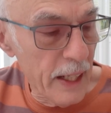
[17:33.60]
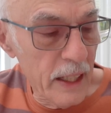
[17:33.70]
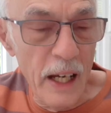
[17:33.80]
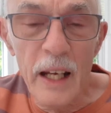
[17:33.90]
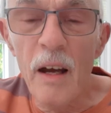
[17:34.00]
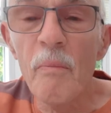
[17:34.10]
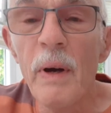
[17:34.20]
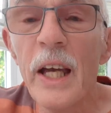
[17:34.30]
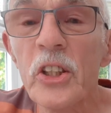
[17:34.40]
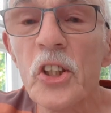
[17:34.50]
got on
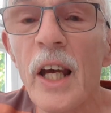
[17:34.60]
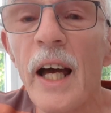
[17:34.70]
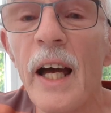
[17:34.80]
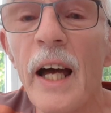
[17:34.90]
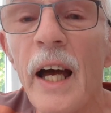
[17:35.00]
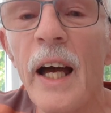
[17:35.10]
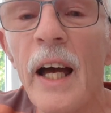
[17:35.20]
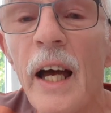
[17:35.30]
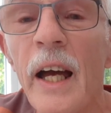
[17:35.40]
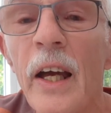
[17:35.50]
my side,
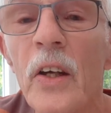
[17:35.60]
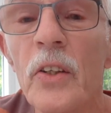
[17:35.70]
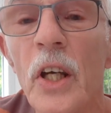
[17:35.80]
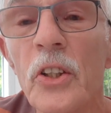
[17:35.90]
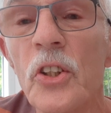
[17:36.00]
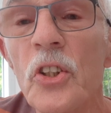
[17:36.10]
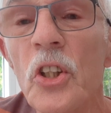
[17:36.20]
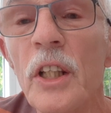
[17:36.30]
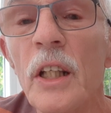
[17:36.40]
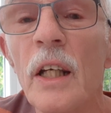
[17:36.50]
that's the G,
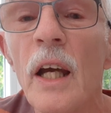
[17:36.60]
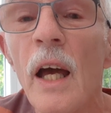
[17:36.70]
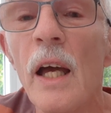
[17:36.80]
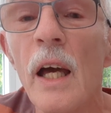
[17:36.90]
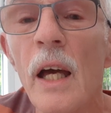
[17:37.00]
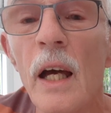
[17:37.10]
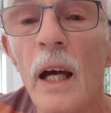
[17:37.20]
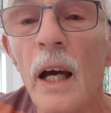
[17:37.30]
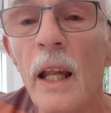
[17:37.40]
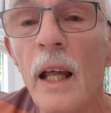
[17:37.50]

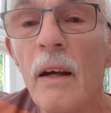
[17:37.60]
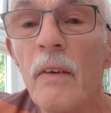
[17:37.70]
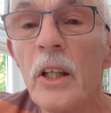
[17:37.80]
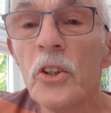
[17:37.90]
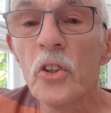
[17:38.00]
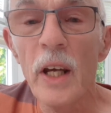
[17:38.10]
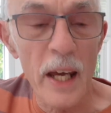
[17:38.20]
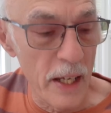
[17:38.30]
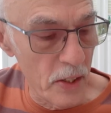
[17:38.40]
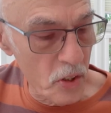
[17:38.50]
and I'm
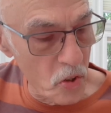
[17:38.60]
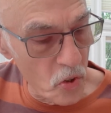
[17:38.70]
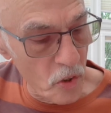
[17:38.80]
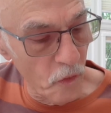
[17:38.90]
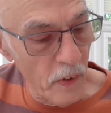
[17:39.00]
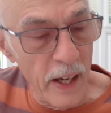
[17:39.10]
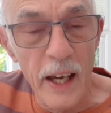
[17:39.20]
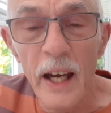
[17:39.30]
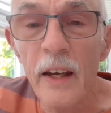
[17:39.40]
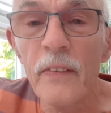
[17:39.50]
trying to
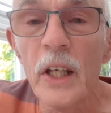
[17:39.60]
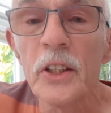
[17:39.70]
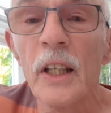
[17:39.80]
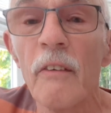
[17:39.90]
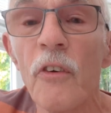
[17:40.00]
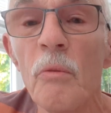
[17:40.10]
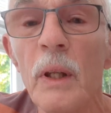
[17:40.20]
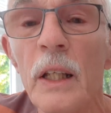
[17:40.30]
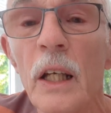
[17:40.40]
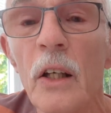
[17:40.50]
survive. That's that
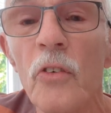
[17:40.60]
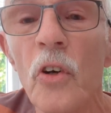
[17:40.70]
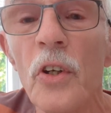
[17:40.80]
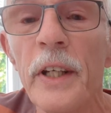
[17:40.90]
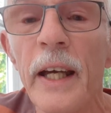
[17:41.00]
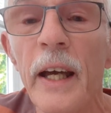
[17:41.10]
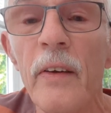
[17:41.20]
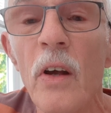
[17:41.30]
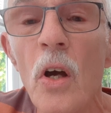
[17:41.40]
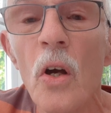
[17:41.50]
familiar
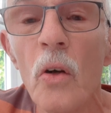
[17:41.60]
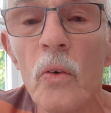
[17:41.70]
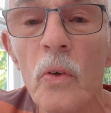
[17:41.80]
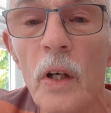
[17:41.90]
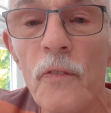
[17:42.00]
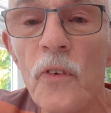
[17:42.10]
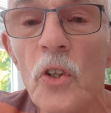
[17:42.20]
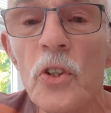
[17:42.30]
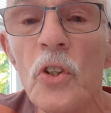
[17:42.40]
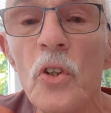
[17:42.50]
rundown. What you
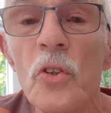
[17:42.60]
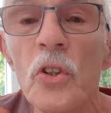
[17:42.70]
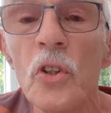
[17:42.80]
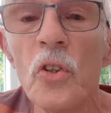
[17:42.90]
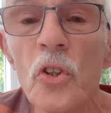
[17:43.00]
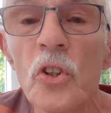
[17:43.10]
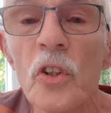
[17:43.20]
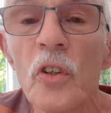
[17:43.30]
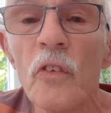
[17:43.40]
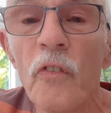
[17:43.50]
do to
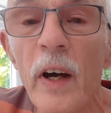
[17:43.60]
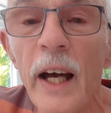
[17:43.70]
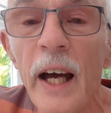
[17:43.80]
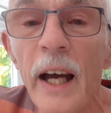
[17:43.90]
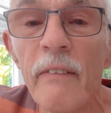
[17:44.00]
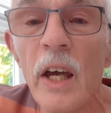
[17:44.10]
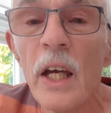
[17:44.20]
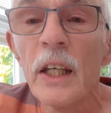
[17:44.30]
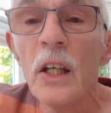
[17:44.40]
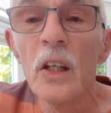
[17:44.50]
survive,
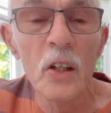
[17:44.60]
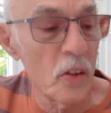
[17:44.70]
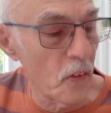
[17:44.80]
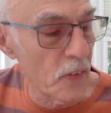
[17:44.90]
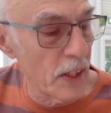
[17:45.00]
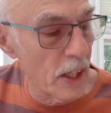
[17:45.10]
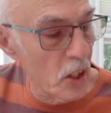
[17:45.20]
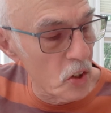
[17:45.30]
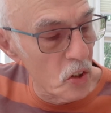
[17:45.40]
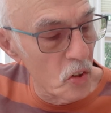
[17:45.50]
kill
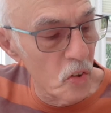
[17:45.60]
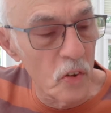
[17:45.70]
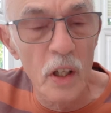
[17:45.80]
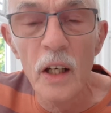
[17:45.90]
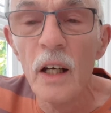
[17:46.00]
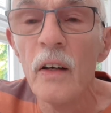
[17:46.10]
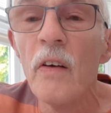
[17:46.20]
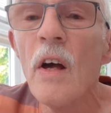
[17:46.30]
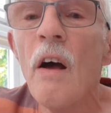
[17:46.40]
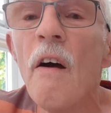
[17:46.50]
things you love.
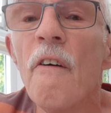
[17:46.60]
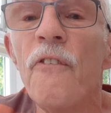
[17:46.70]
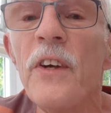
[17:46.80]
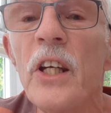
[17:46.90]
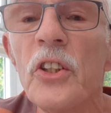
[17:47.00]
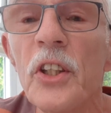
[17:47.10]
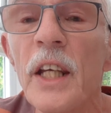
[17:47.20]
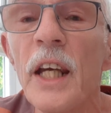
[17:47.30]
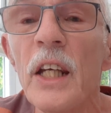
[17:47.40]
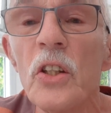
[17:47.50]
If there's a
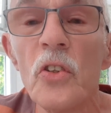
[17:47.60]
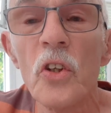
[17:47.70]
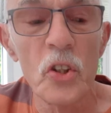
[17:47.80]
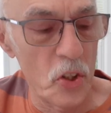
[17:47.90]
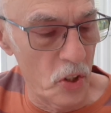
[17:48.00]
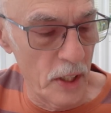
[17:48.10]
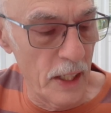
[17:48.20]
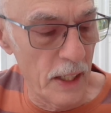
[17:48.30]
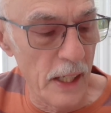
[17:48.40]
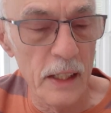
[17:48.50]
dangerous
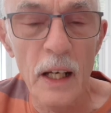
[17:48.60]
thing,